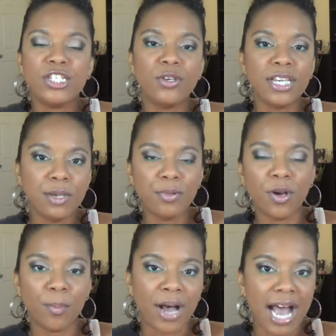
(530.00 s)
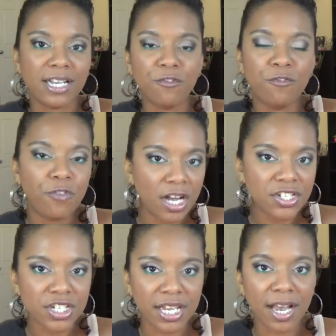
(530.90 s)
to keep your body
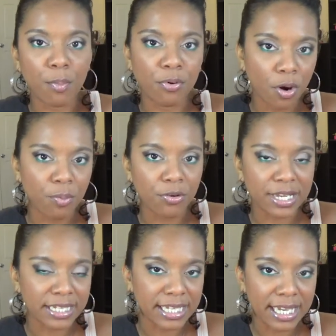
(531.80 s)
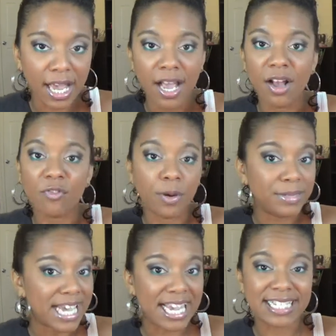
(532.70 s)
functioning appropriately
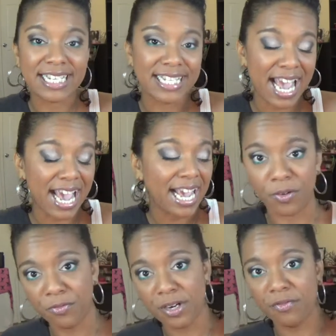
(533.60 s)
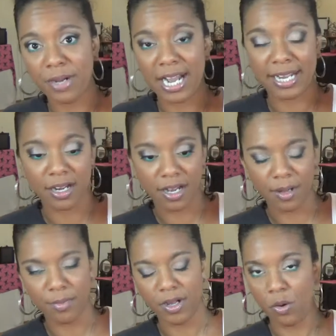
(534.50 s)
from day to day. A friend of mine
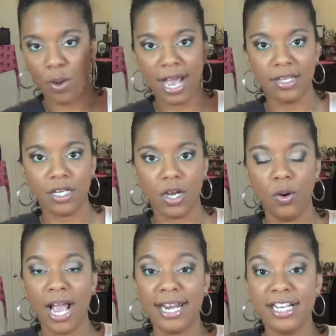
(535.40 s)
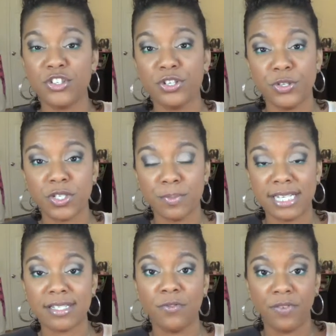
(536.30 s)
a while ago had introduced
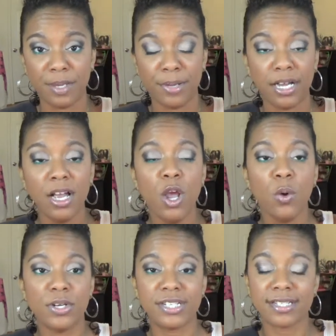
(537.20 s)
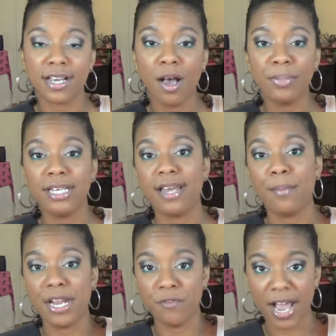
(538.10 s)
me to Vemma, which is the company that
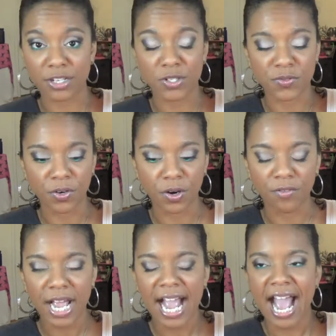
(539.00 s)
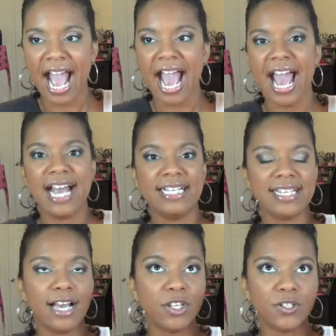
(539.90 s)
manufactures Verve, and
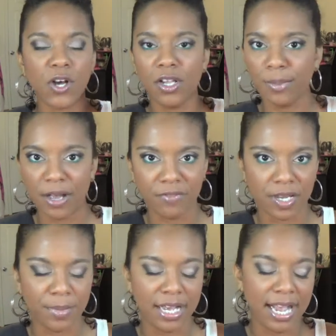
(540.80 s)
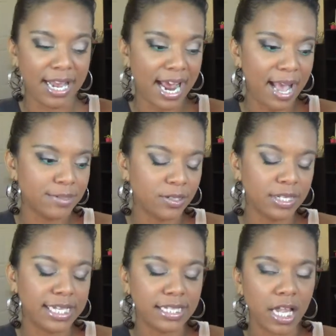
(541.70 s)
I learned all about Vemma and I
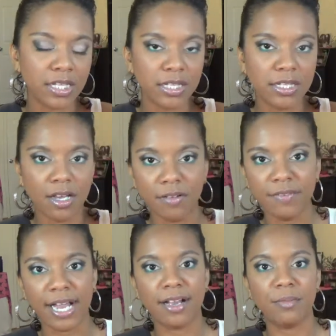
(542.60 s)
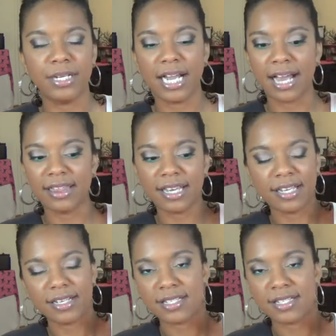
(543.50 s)
absolutely love that company. I think it